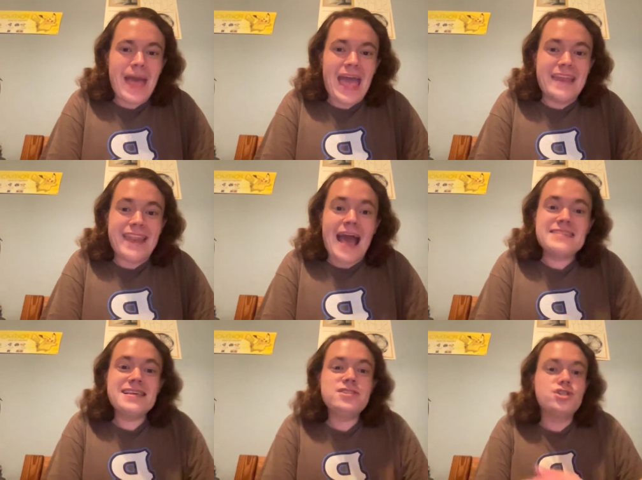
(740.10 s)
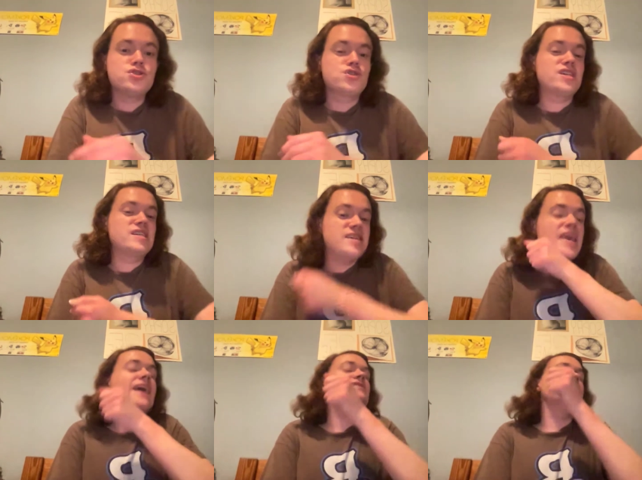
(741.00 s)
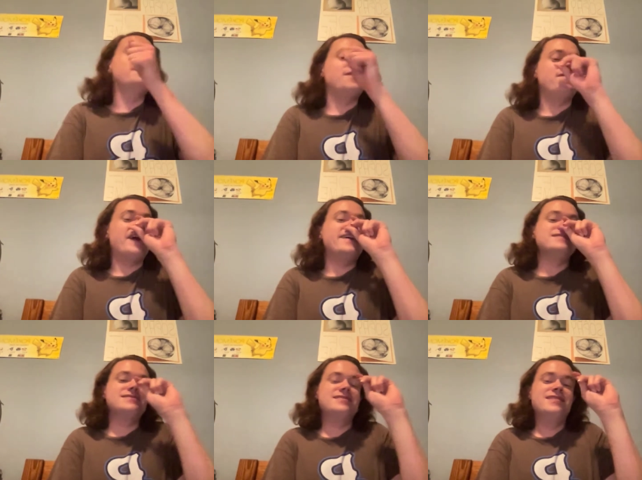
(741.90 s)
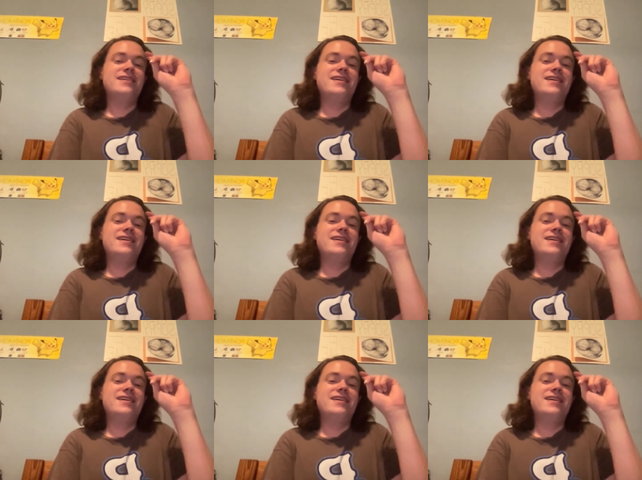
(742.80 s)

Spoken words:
and Nasseh just kicks him in the face,